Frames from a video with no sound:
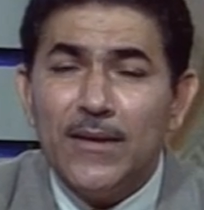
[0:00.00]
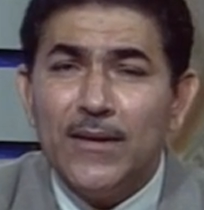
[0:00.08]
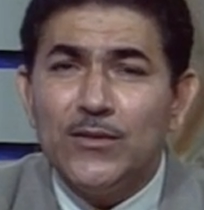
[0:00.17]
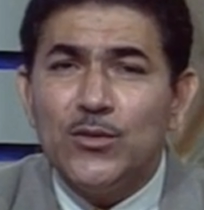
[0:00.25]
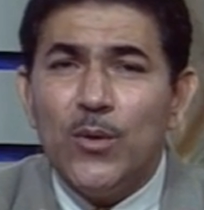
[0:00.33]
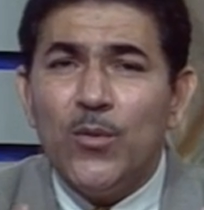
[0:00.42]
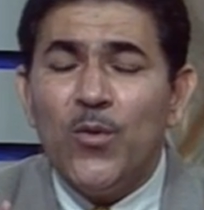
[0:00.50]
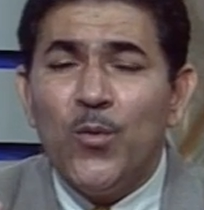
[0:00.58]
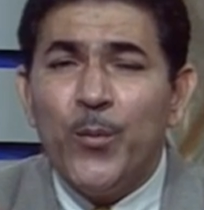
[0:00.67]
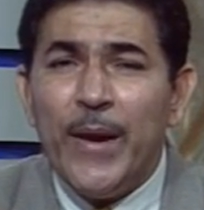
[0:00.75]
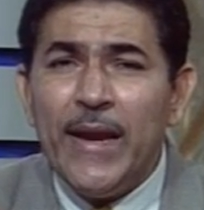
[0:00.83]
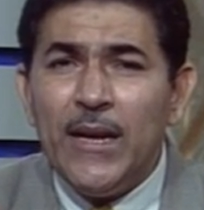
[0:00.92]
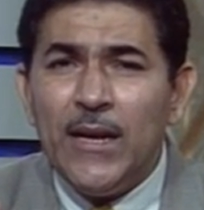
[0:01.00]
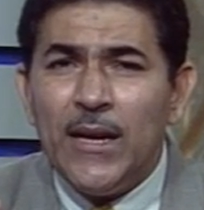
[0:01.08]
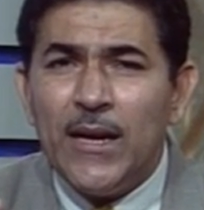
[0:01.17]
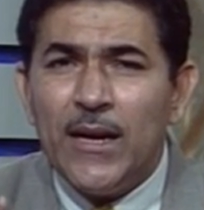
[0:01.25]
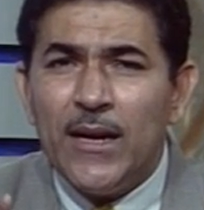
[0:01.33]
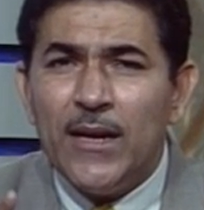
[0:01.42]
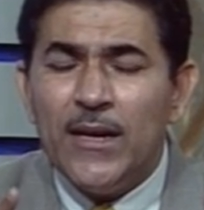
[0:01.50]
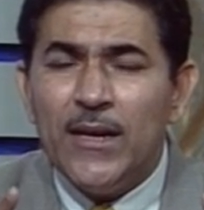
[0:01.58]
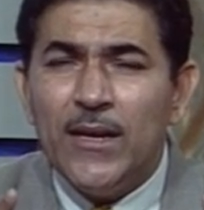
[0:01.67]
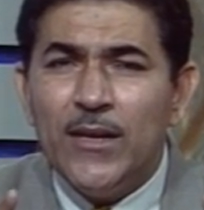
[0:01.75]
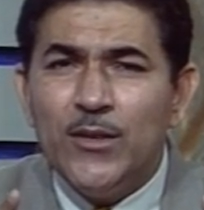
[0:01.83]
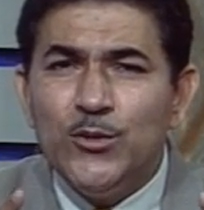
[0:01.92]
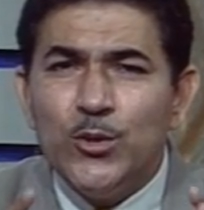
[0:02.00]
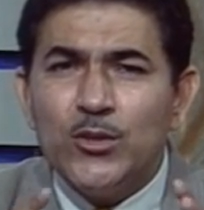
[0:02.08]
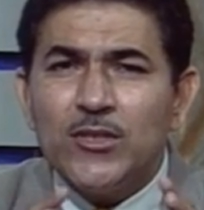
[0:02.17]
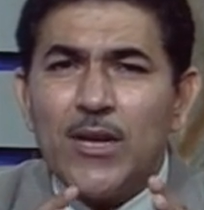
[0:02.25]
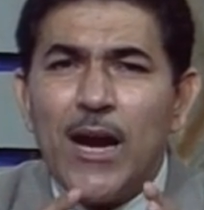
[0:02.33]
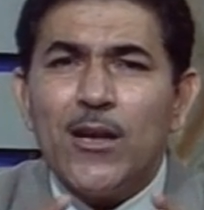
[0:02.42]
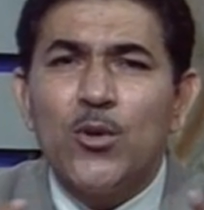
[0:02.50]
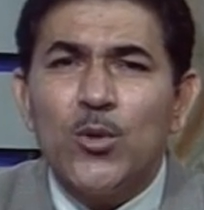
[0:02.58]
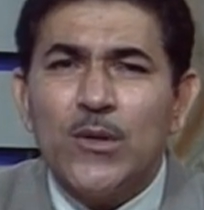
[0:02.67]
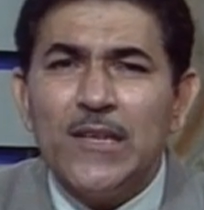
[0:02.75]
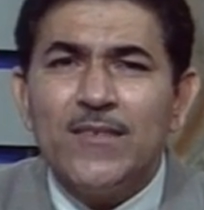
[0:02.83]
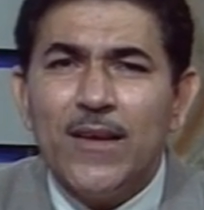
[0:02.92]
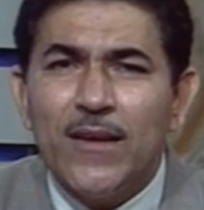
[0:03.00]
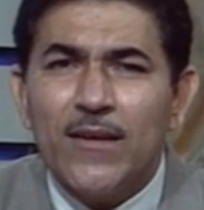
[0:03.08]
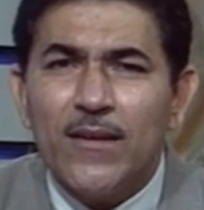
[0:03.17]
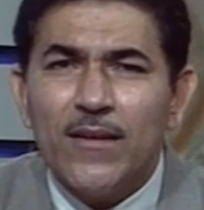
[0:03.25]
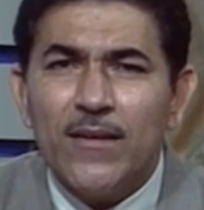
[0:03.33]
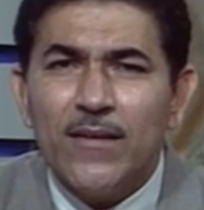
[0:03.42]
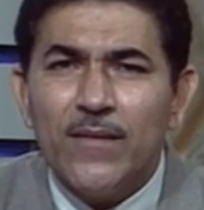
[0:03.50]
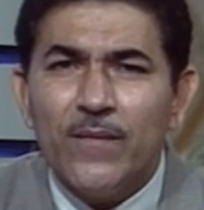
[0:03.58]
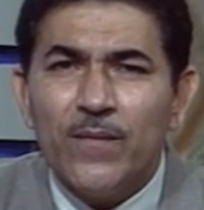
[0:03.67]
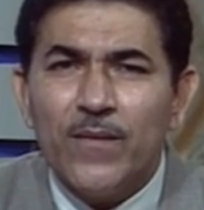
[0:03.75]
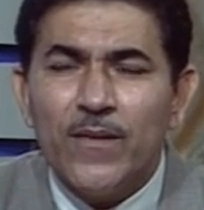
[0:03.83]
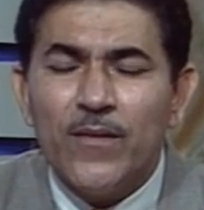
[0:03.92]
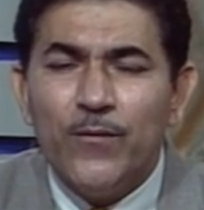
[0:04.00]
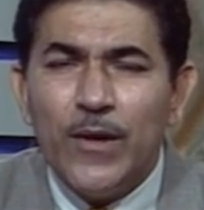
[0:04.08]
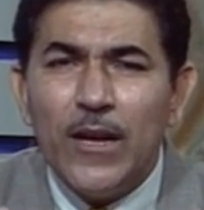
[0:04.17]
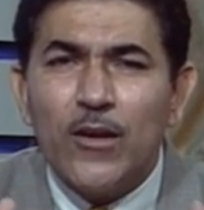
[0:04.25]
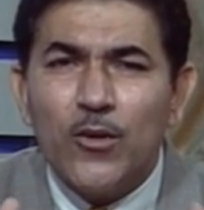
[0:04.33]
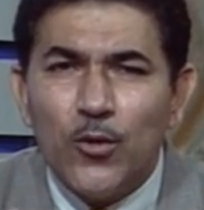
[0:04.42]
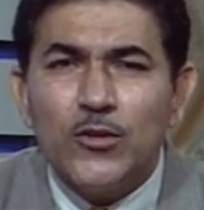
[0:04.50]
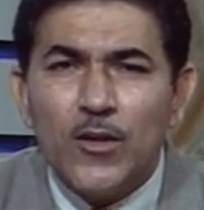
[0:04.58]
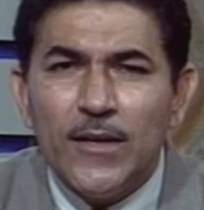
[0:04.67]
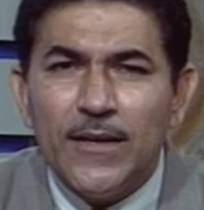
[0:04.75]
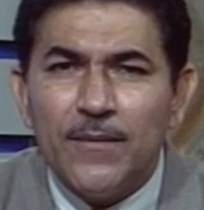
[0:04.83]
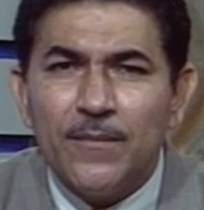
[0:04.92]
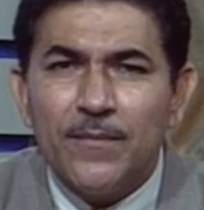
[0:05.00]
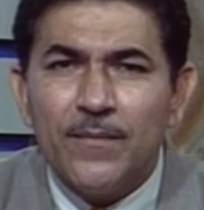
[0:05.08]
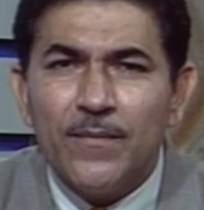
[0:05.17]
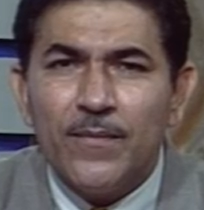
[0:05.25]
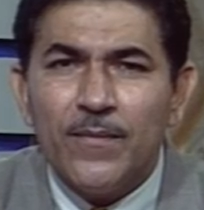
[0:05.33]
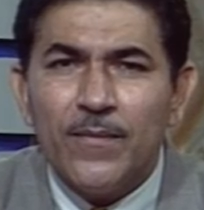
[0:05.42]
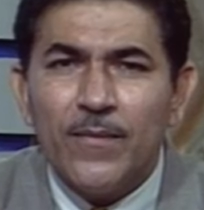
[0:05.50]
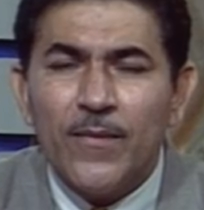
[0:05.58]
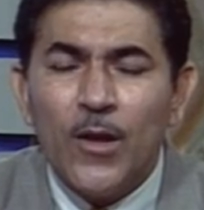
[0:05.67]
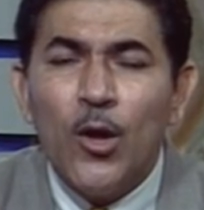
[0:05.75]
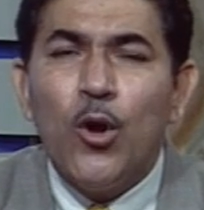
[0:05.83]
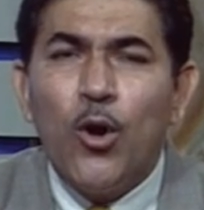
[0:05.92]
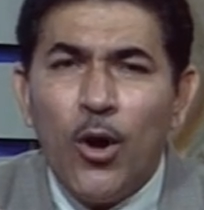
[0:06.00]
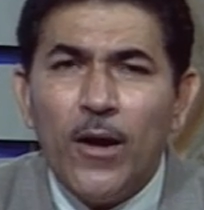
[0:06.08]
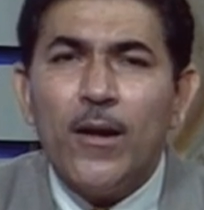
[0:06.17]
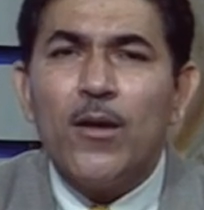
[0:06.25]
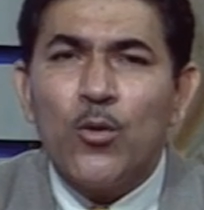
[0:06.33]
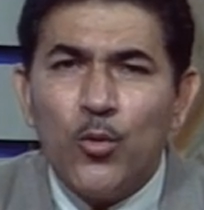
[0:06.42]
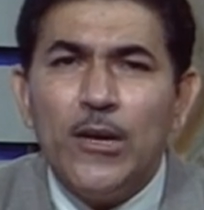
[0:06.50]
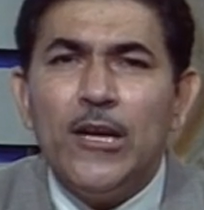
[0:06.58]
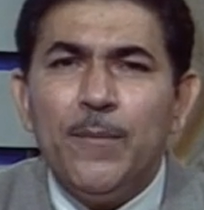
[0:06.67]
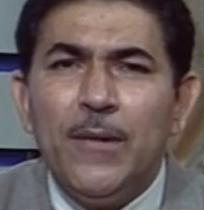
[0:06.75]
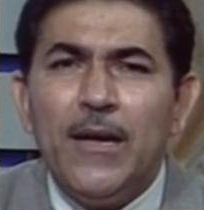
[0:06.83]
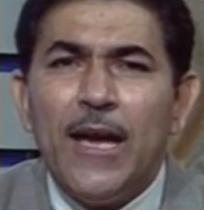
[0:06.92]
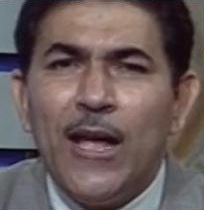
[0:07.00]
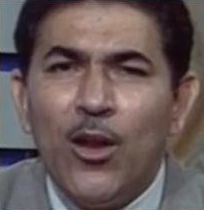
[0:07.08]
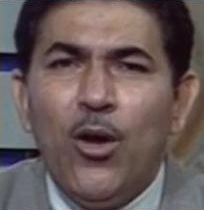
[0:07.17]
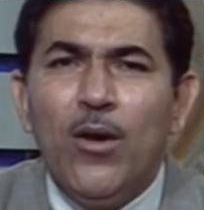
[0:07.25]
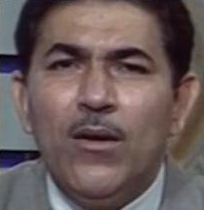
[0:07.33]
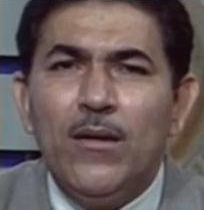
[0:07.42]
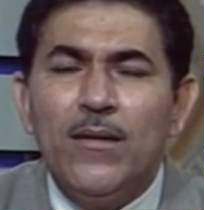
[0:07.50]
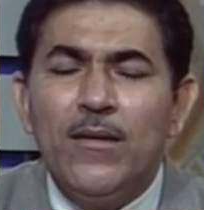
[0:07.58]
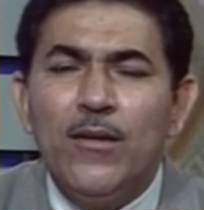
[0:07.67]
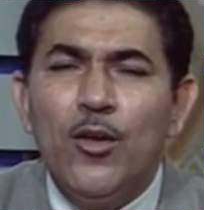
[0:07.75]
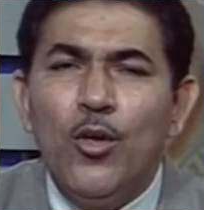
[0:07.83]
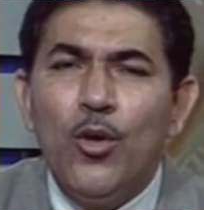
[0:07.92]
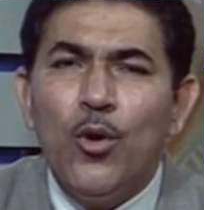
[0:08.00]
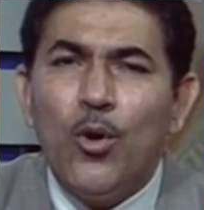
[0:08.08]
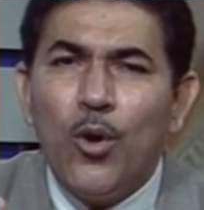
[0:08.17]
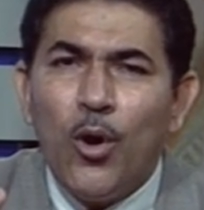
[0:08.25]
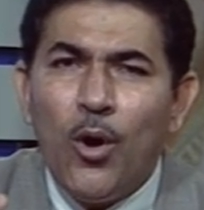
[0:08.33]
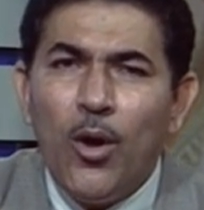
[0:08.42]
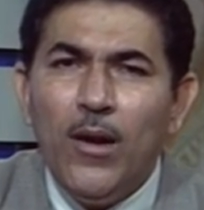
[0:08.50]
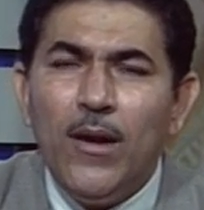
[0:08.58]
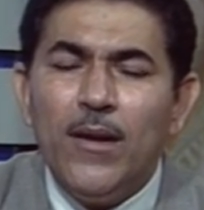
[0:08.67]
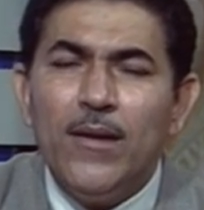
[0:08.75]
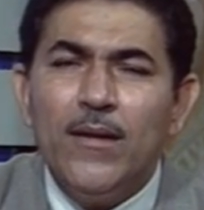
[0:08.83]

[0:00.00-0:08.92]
So when you start noticing very closely, or could it be alone all